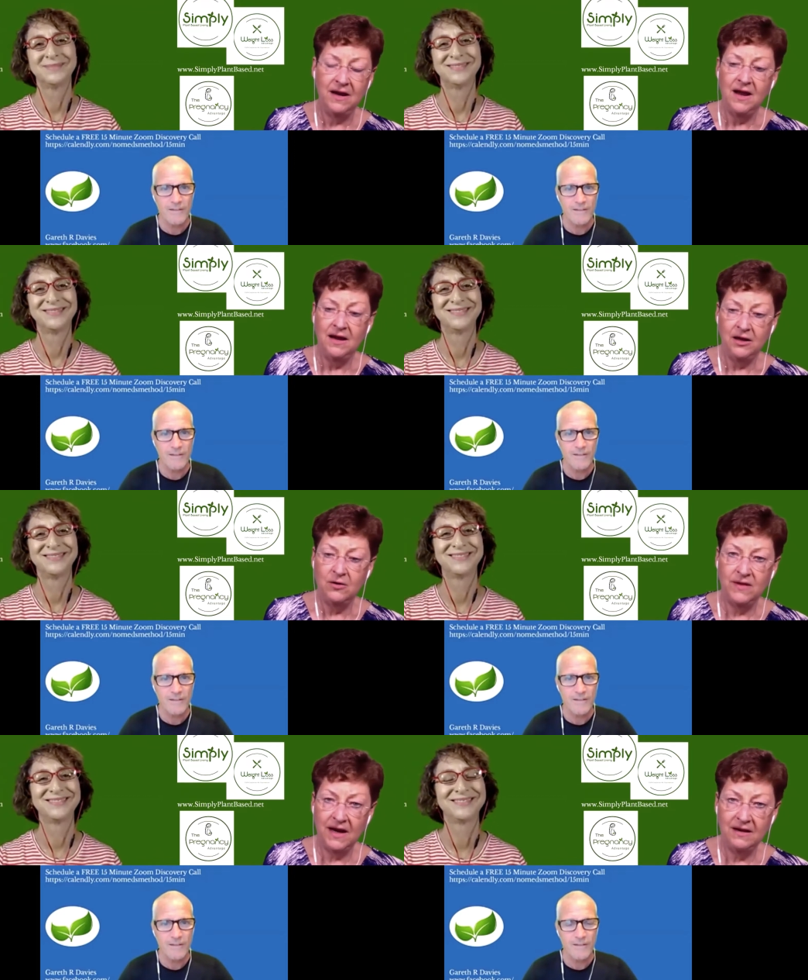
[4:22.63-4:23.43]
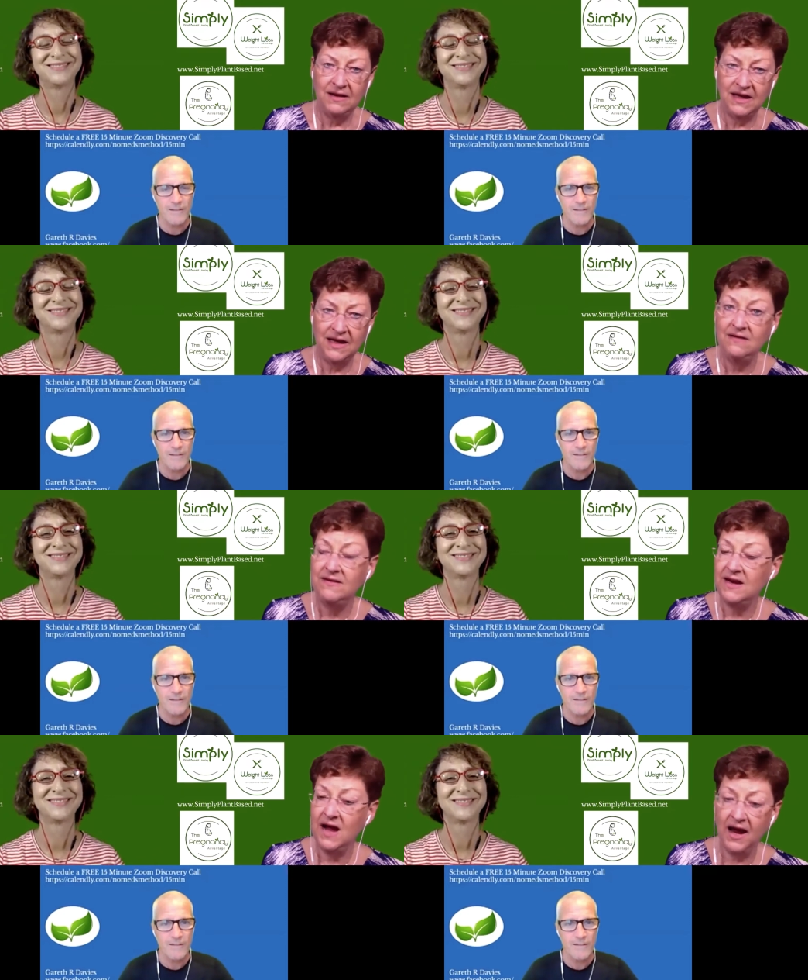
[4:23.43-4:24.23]
Speaker 1: And, you know, the
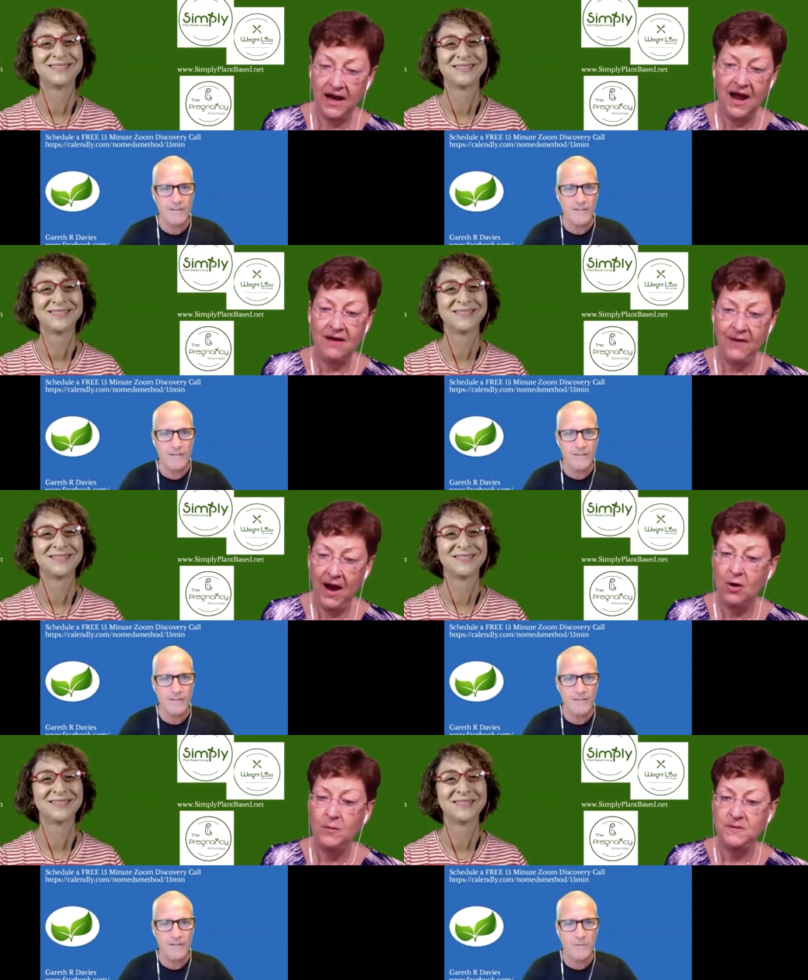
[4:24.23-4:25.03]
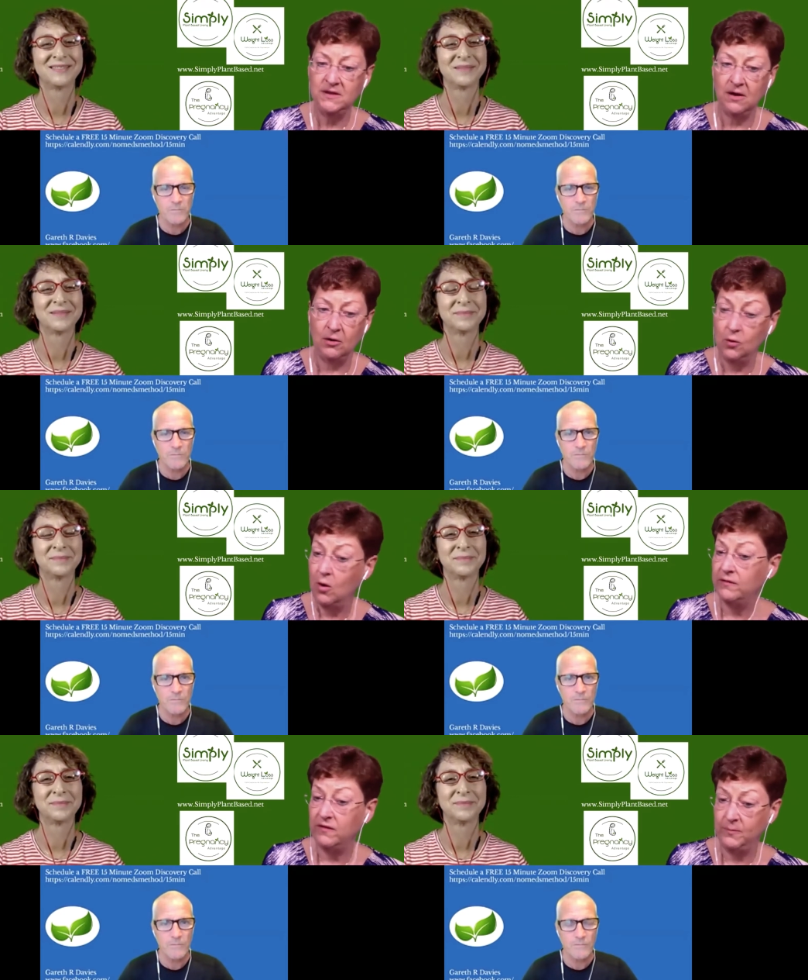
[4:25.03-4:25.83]
kids that I have helped
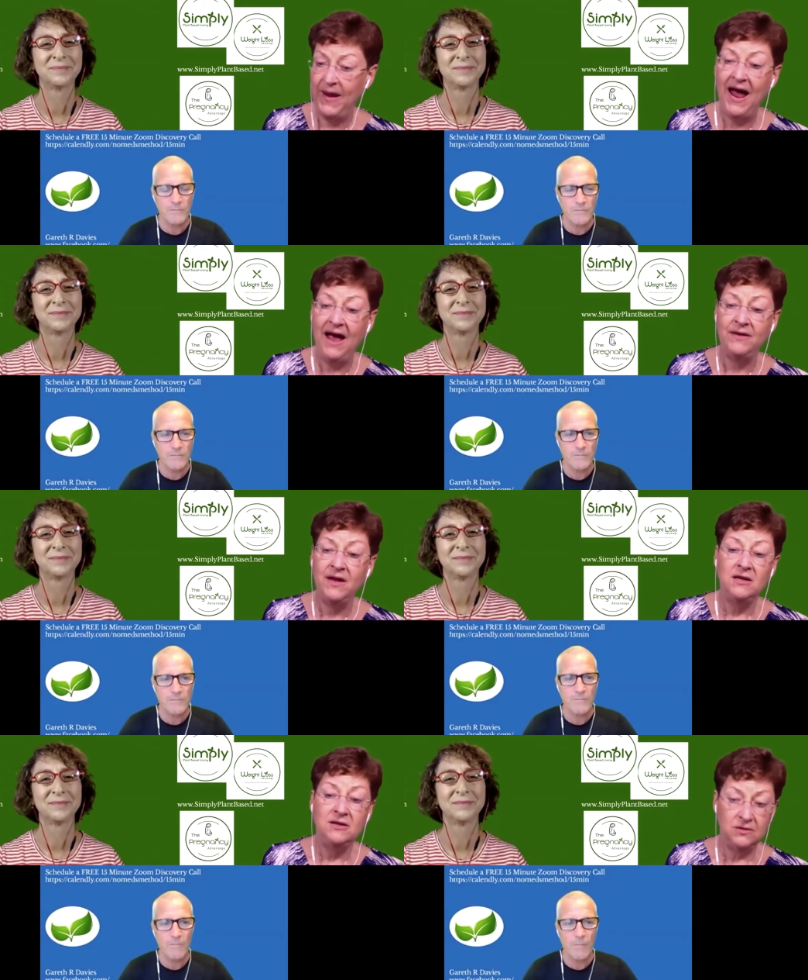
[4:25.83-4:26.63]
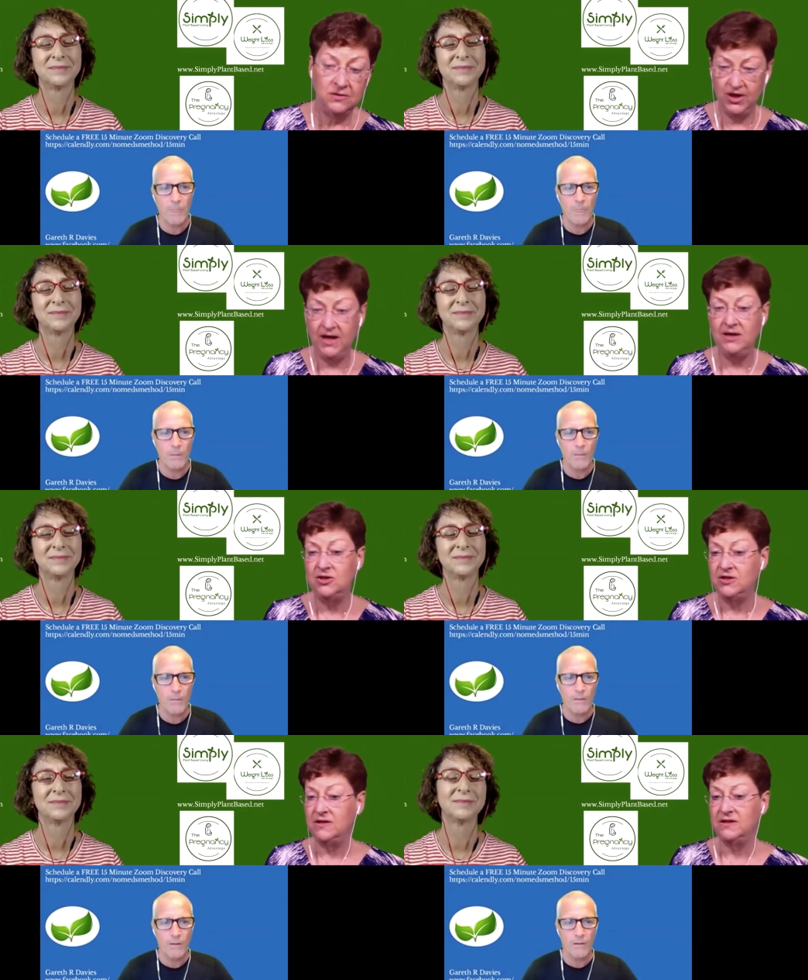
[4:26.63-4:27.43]
along this path to
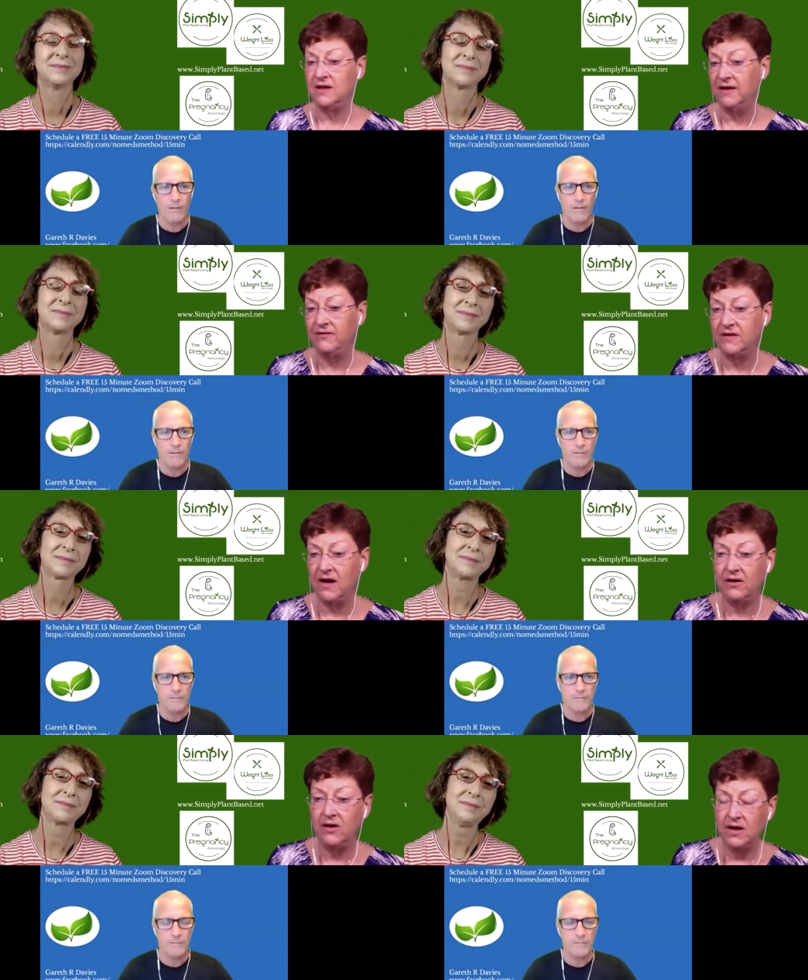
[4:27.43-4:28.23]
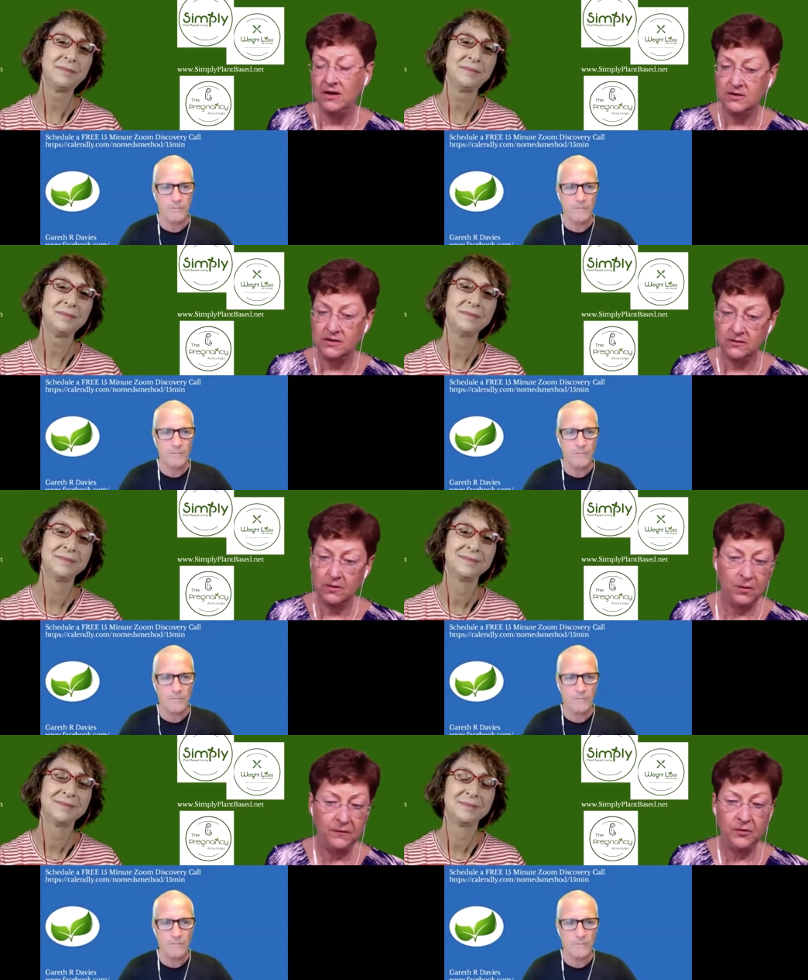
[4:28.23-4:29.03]
change to this lifestyle,
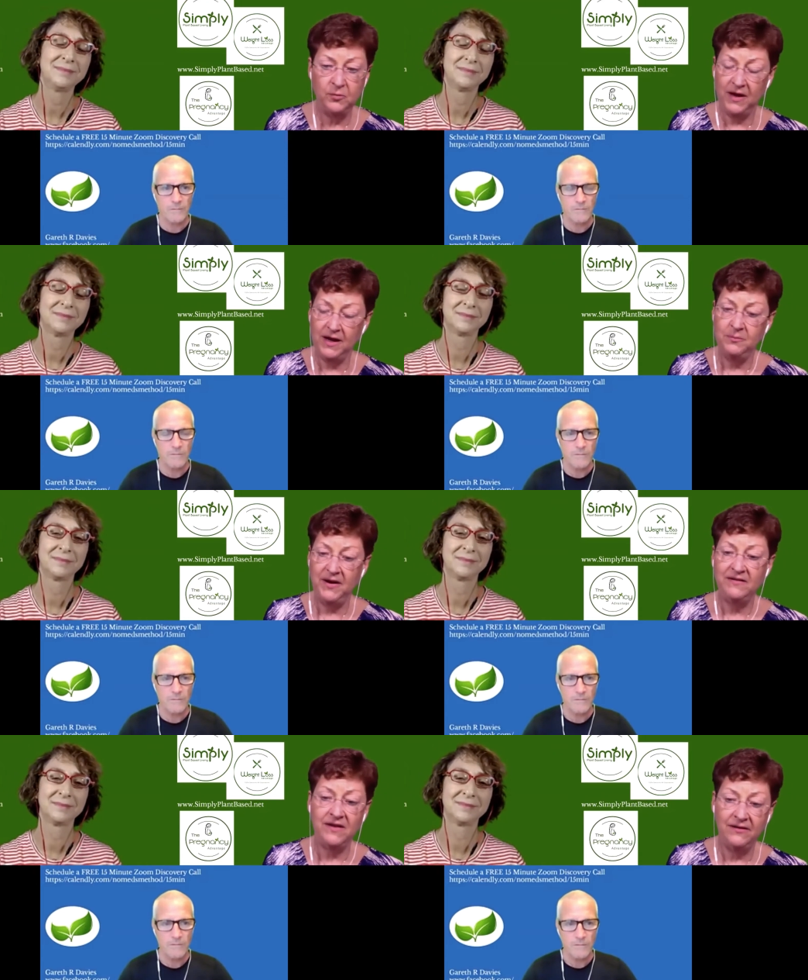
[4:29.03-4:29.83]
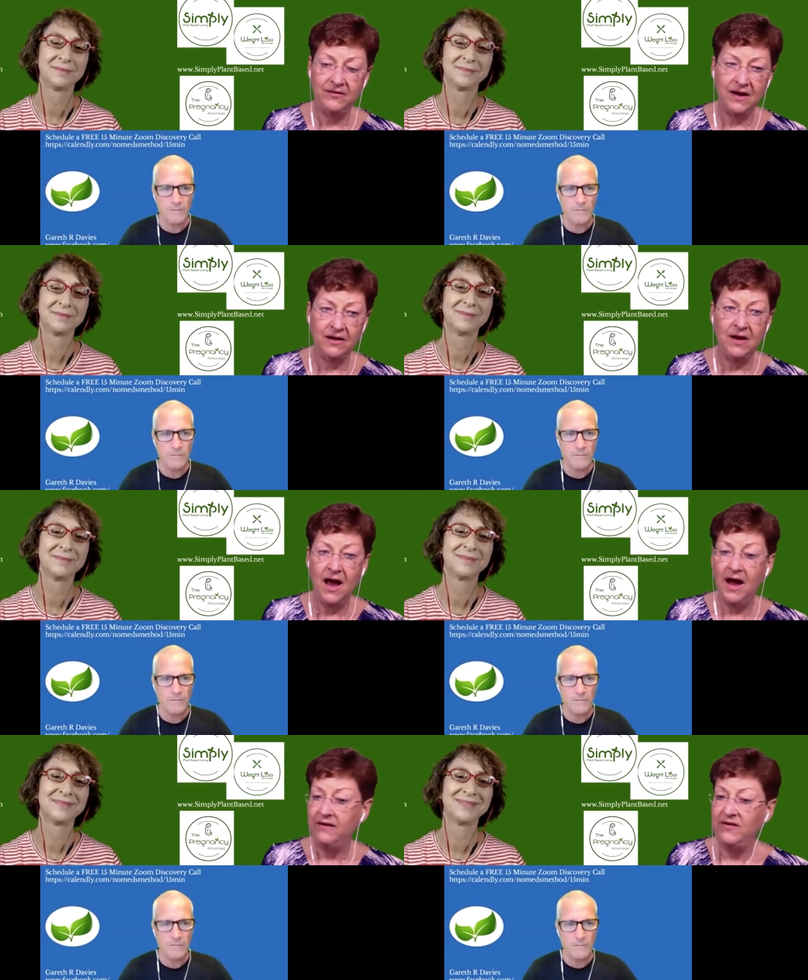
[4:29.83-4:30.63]
to a whole food plant-based
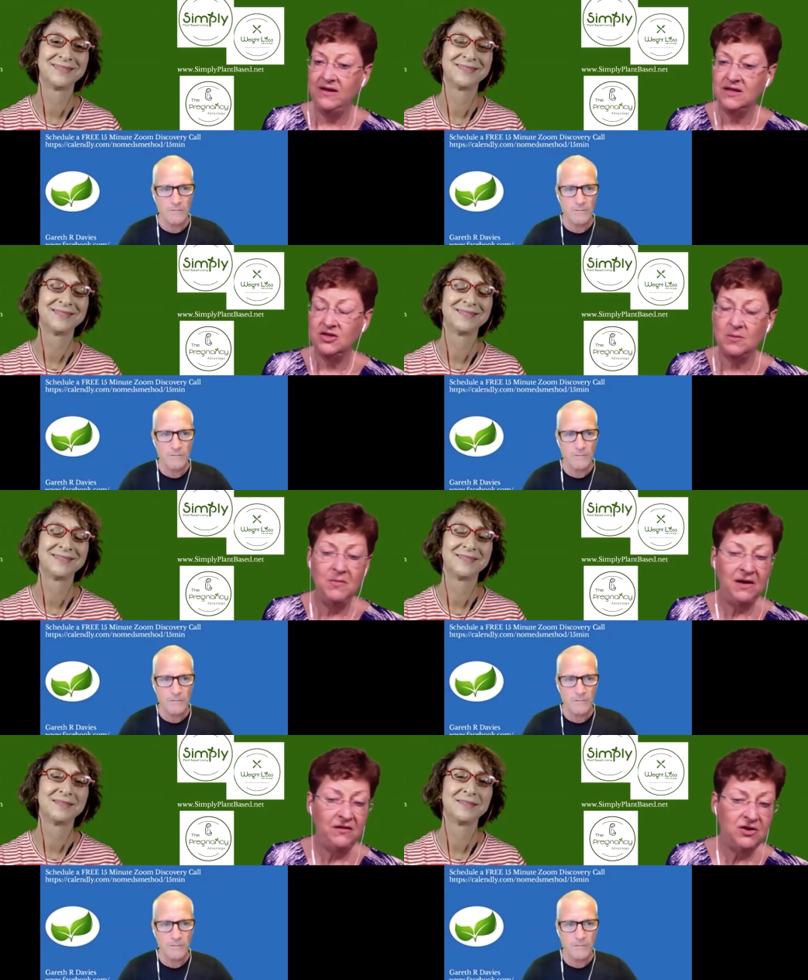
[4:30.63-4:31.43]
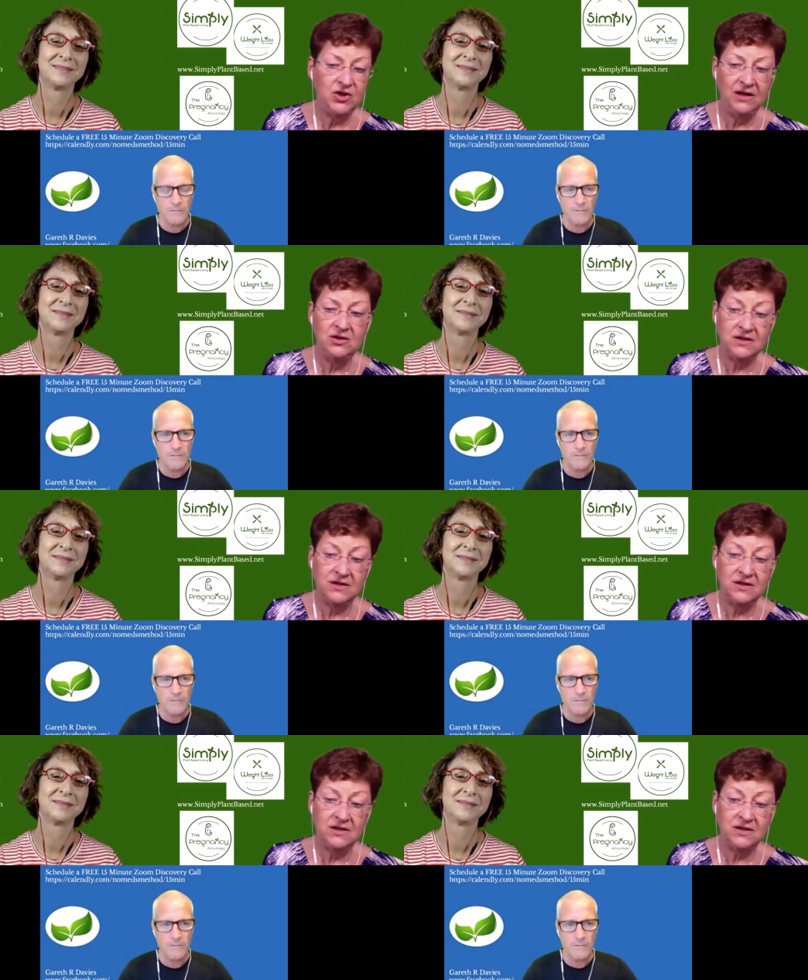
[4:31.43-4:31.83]
lifestyle, I've seen such amazing